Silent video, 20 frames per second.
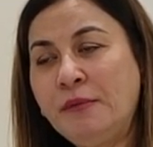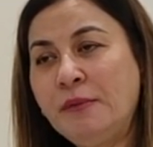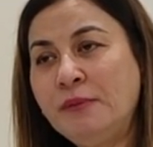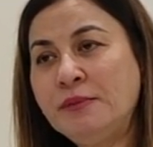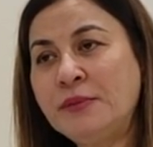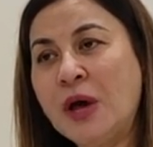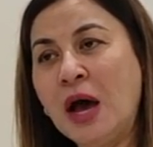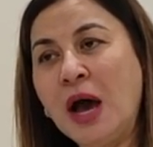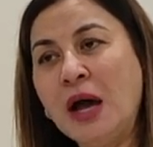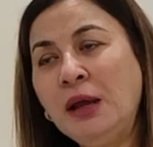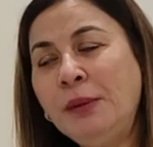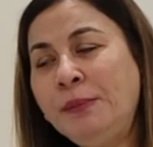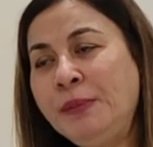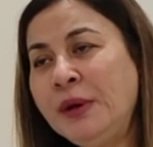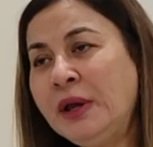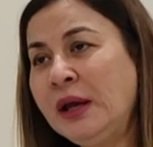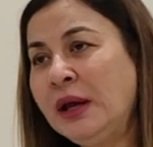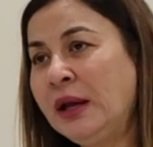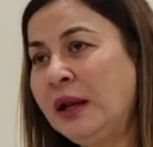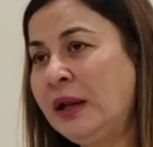
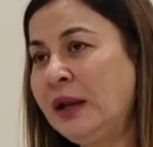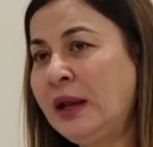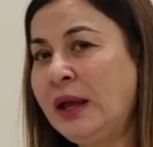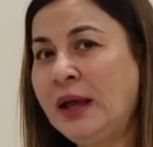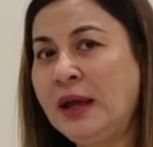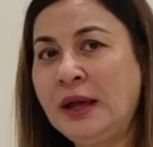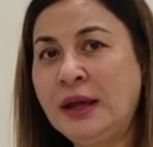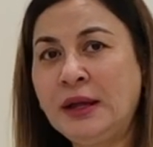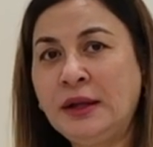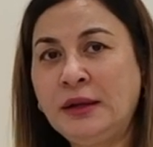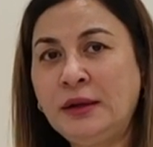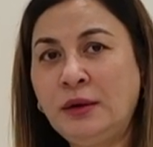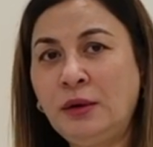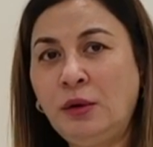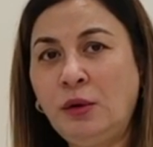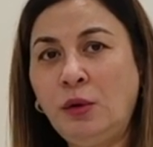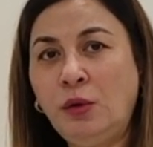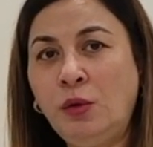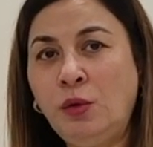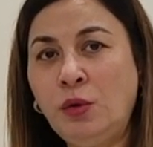IPL and
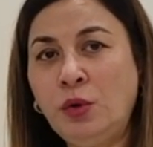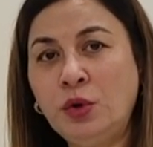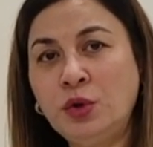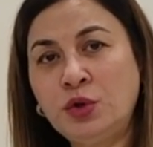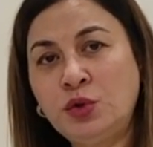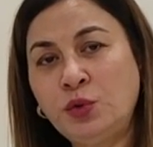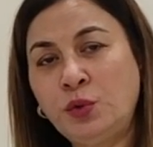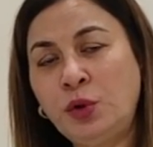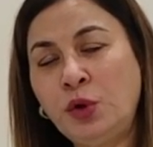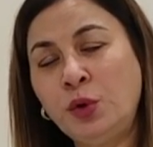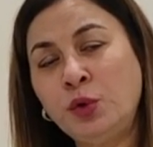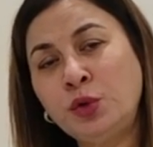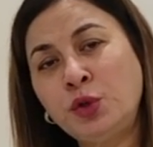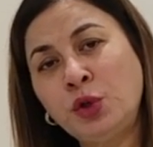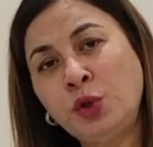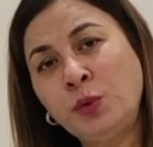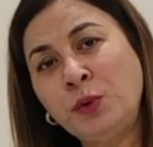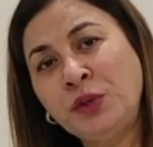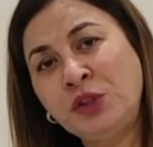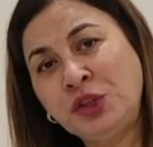who
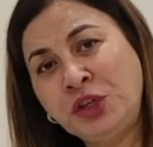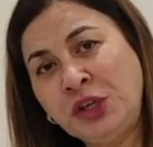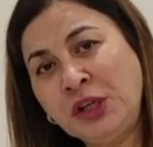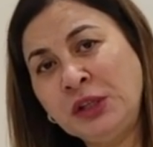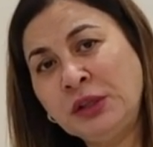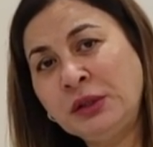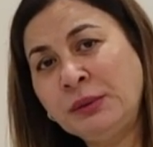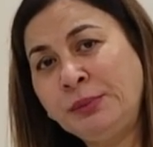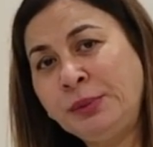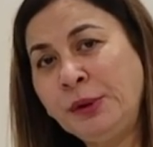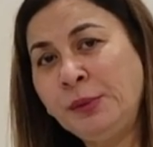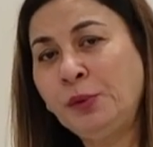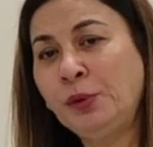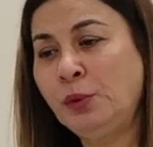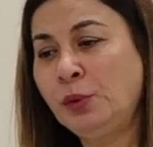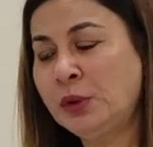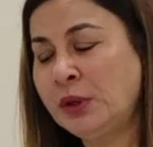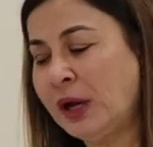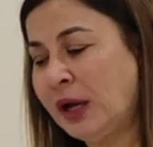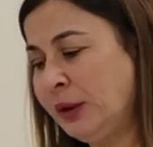should we treat people
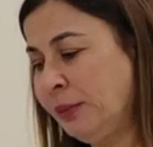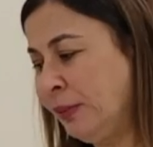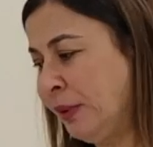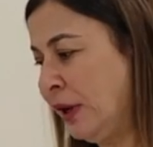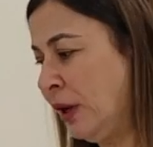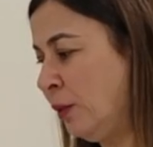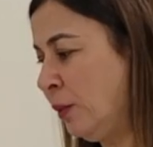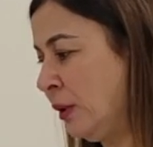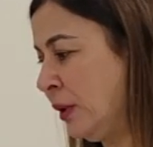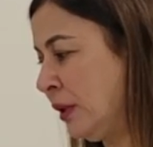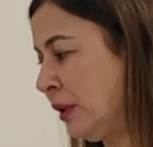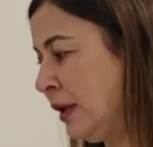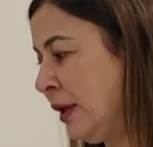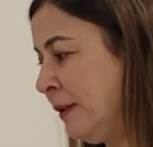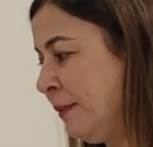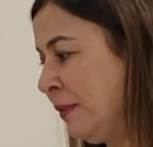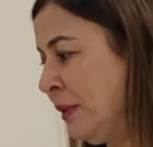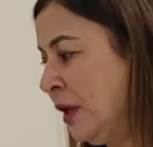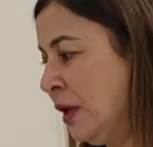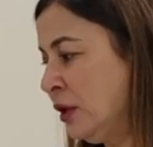with IPL with.
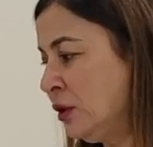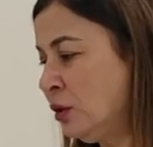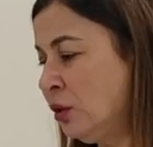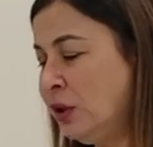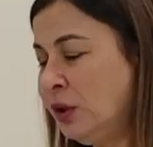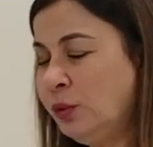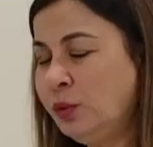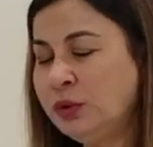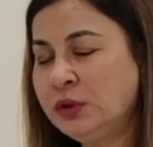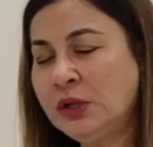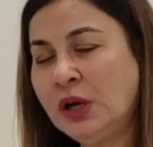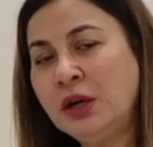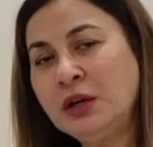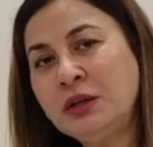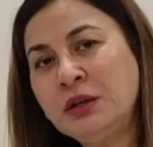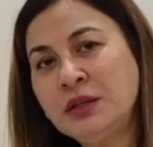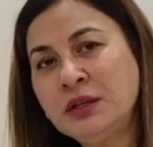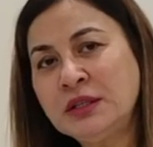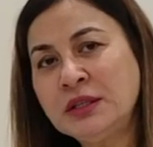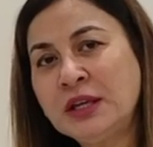So they were
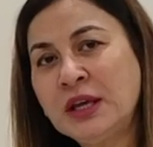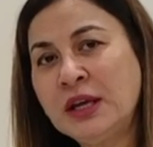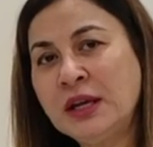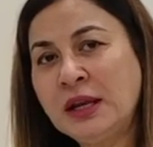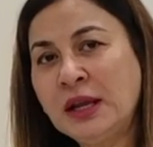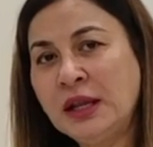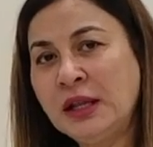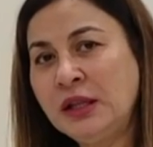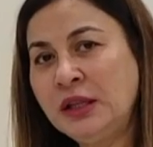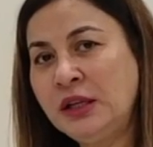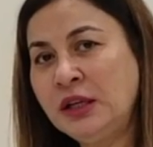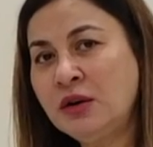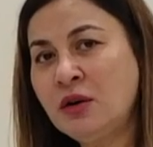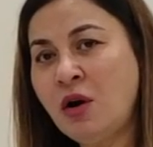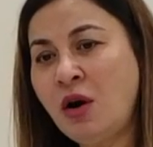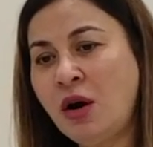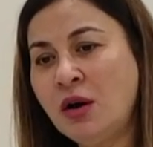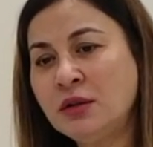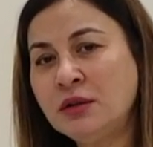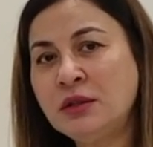darker skin and they
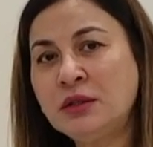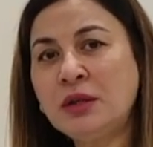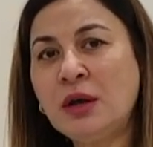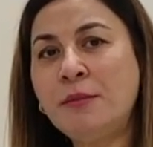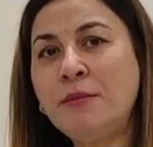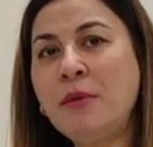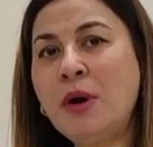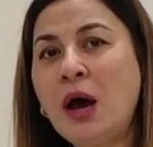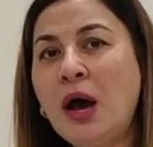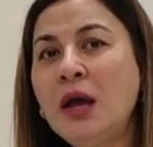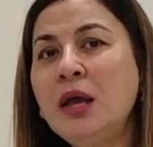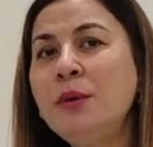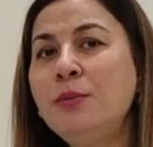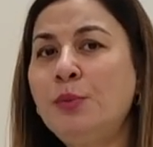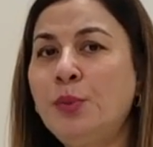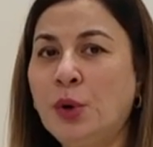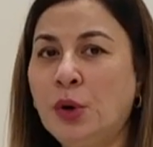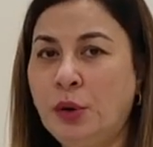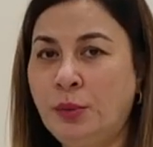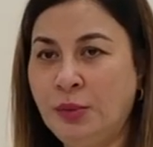caused some
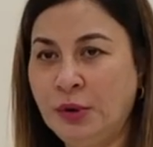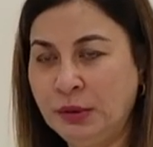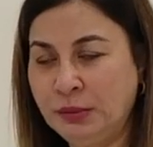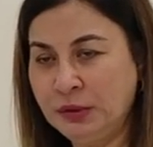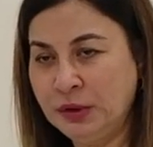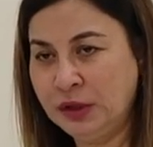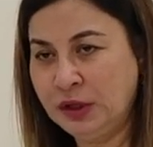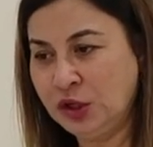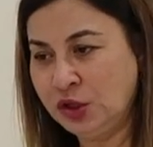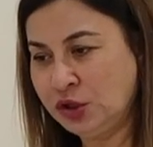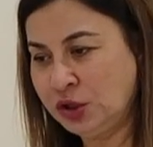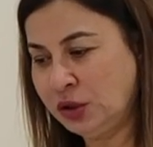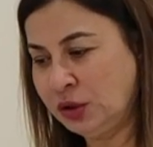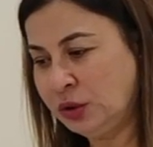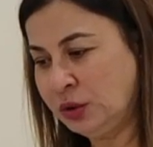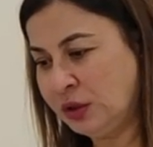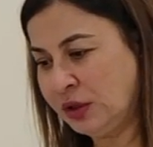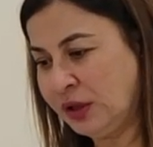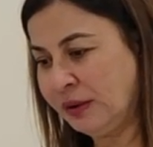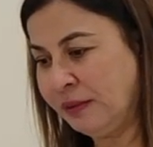hyperpigmentation
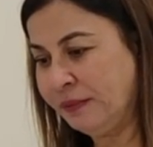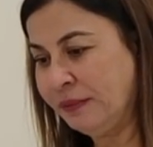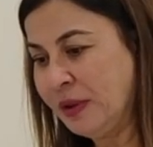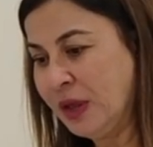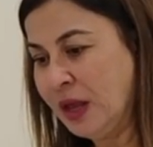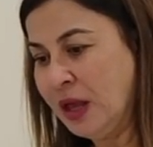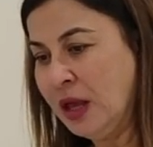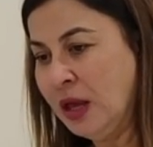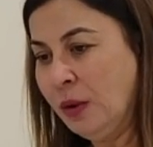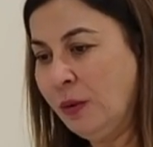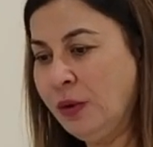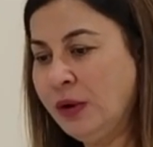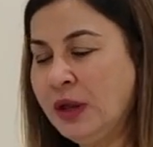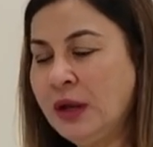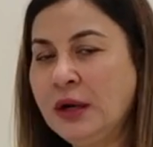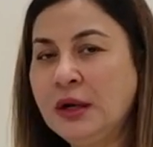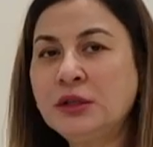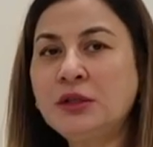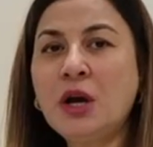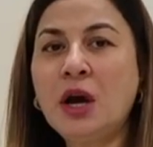to them. We're
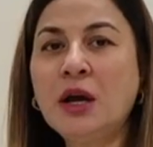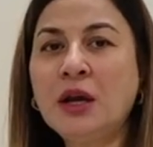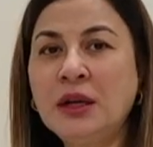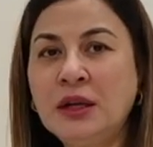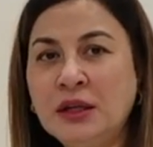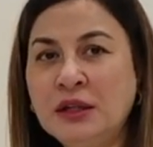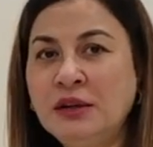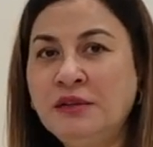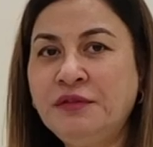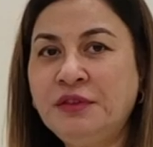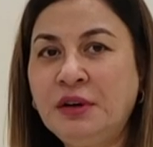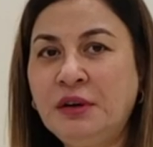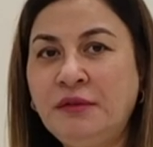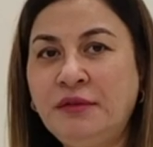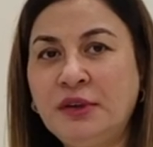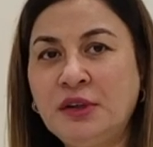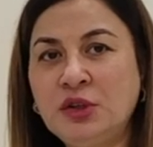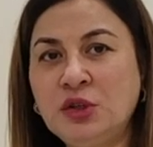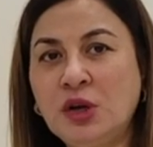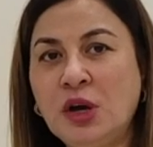gonna talk in a different
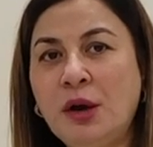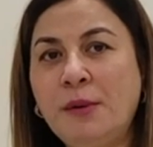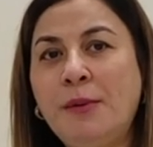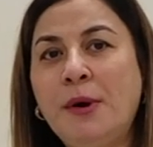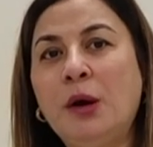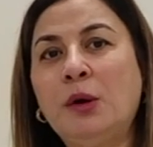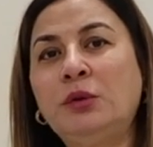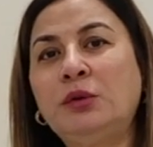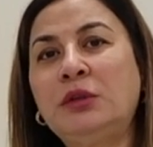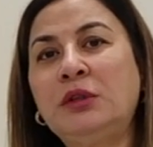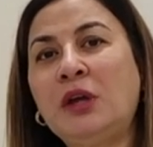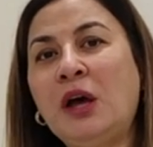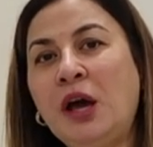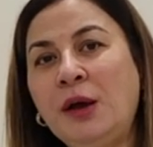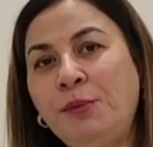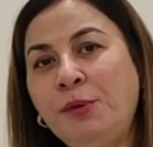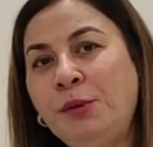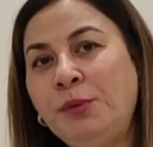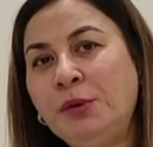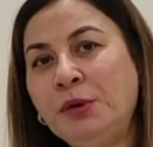video about the
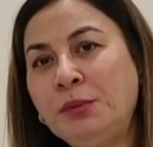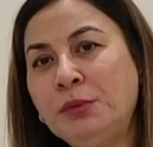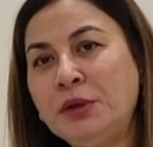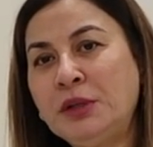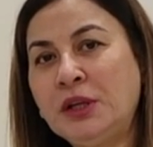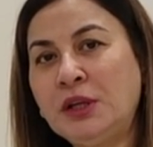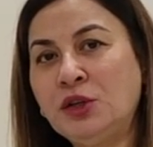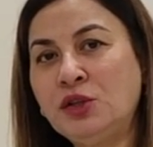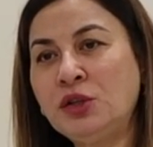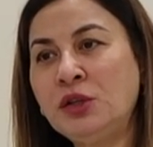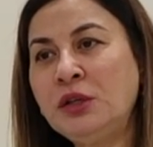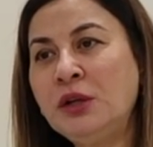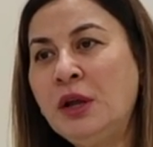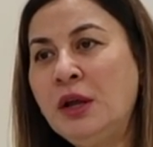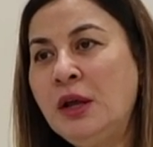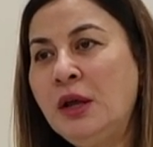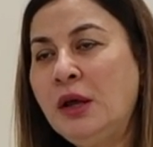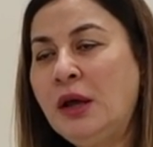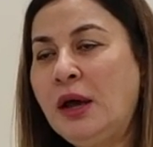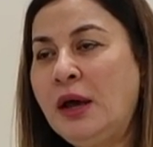hyperpigmentation,
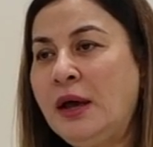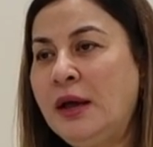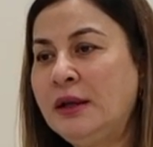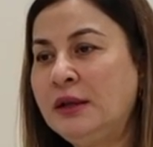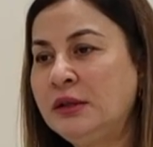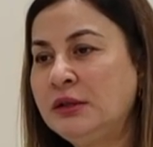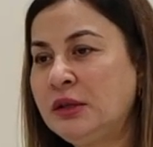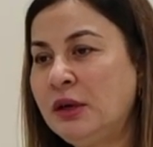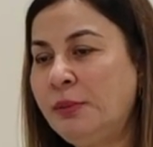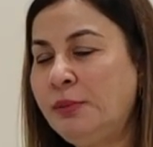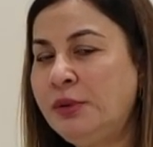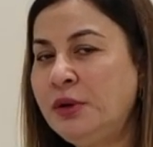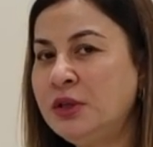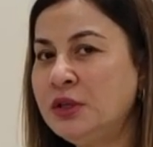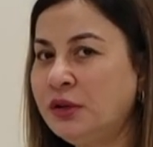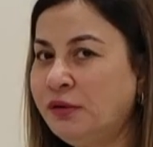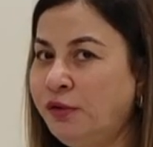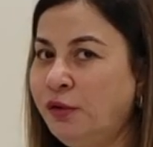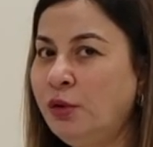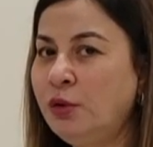and
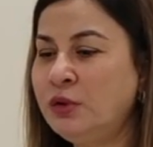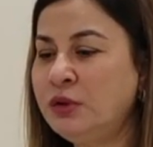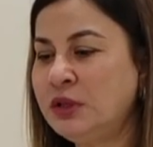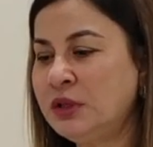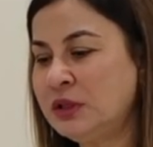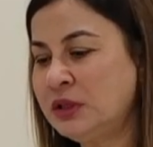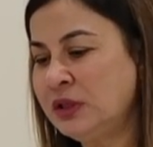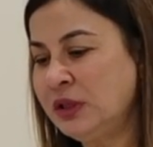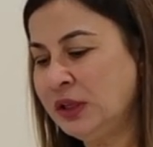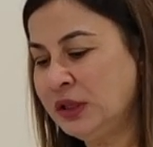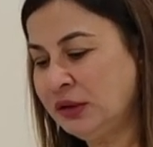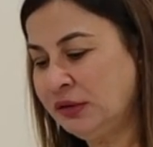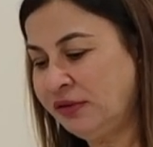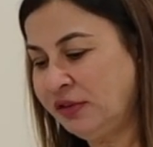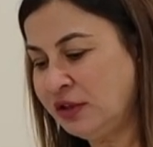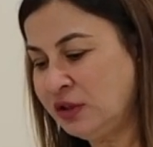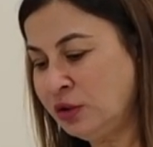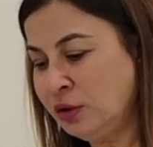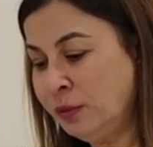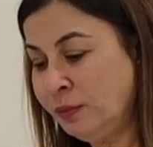please follow this next
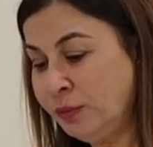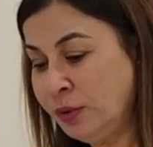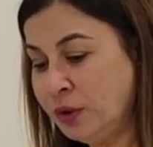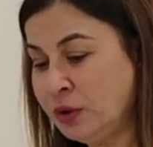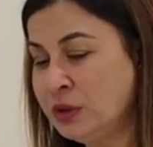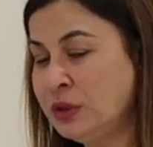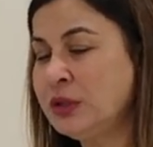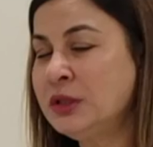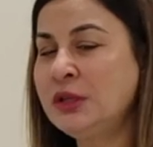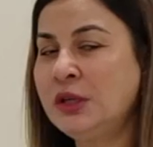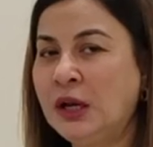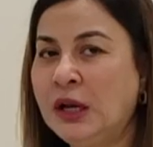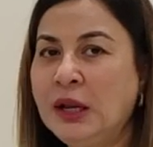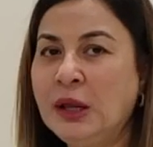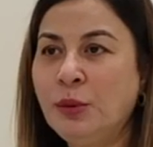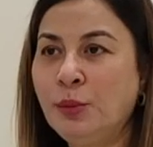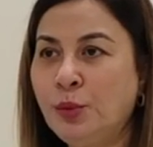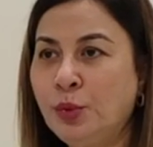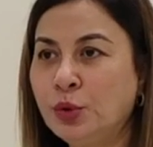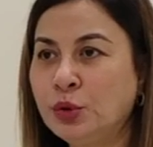video because it's really
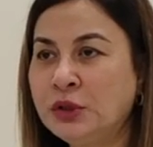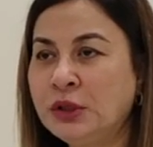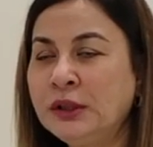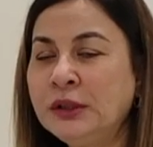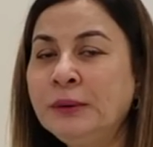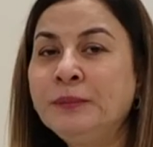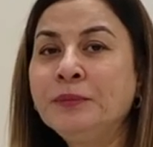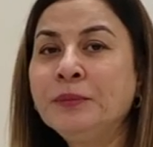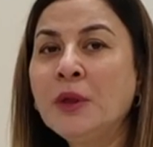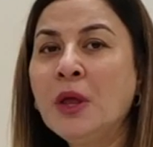important.